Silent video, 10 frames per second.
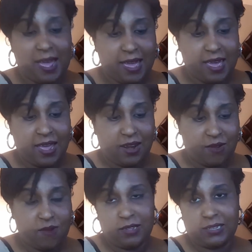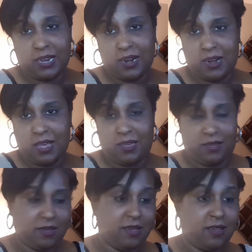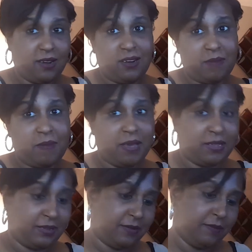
had the whole entire night the best